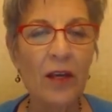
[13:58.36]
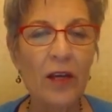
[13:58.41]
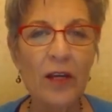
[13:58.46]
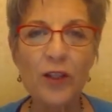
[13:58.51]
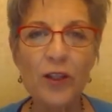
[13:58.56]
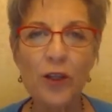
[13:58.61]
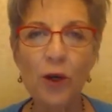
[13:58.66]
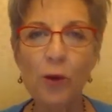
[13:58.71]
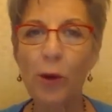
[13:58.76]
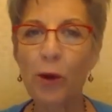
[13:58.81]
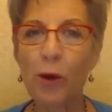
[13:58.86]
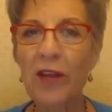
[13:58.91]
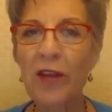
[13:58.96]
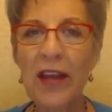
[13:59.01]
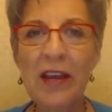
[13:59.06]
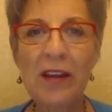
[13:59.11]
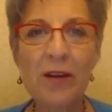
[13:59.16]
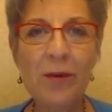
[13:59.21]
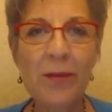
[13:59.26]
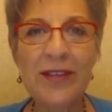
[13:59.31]
So
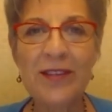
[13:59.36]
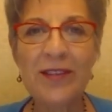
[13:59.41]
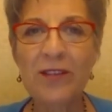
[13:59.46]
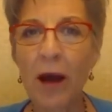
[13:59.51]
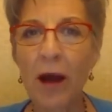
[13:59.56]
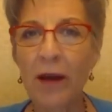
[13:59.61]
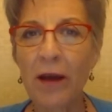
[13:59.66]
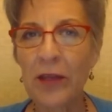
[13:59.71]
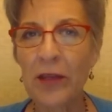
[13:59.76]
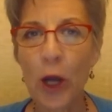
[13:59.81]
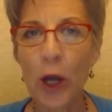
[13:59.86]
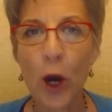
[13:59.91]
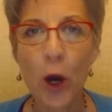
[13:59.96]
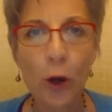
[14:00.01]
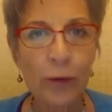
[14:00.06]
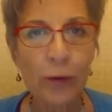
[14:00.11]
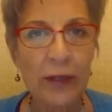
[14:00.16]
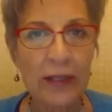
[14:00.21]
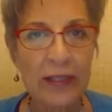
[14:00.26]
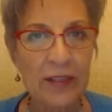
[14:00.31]
Protandim is not the
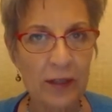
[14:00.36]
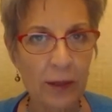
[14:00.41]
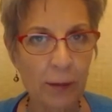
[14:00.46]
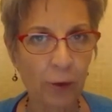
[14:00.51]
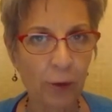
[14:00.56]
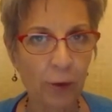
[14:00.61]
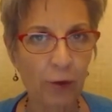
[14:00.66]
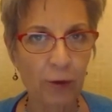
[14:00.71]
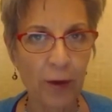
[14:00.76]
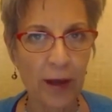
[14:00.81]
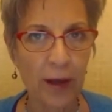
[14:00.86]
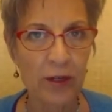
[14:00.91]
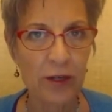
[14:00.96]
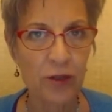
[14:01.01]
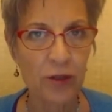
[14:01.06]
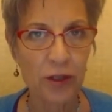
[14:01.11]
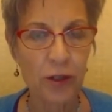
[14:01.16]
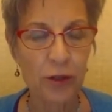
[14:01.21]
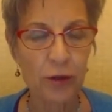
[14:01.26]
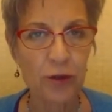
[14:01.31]
only simple
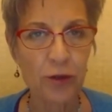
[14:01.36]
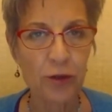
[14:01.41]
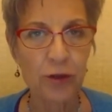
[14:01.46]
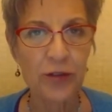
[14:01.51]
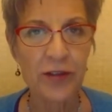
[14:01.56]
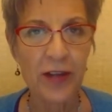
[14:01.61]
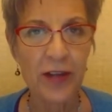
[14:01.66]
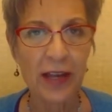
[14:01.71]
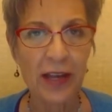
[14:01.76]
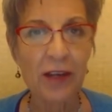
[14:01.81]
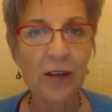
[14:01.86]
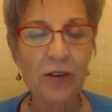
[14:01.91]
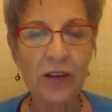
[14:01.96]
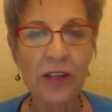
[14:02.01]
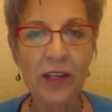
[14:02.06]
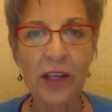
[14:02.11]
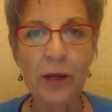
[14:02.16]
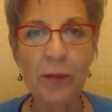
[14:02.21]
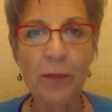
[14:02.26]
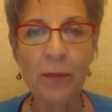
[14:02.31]
strategy you should take to
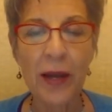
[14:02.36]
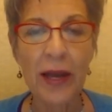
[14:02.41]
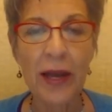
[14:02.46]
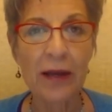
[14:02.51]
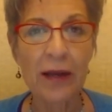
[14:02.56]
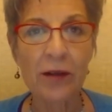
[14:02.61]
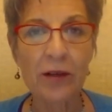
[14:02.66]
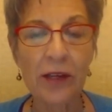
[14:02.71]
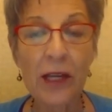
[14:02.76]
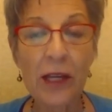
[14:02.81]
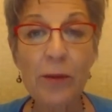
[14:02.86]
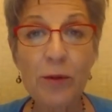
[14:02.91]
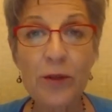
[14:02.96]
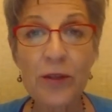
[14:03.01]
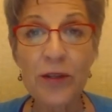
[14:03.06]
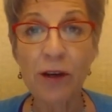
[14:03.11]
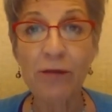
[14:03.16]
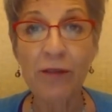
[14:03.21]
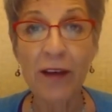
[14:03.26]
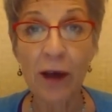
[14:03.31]
keep
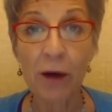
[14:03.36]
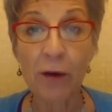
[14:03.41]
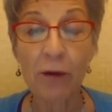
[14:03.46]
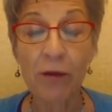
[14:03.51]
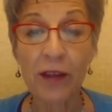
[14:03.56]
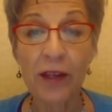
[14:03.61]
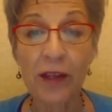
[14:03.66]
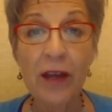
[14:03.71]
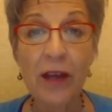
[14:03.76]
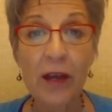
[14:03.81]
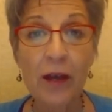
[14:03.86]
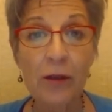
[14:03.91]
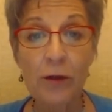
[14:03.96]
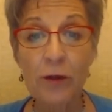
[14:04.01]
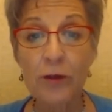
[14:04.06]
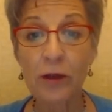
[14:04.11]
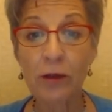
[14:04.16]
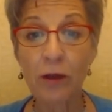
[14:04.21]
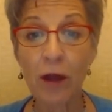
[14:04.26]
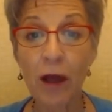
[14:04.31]
yourself healthy.
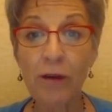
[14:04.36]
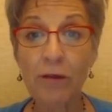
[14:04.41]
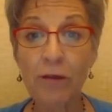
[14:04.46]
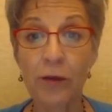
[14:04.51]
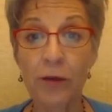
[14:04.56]
There's a lot of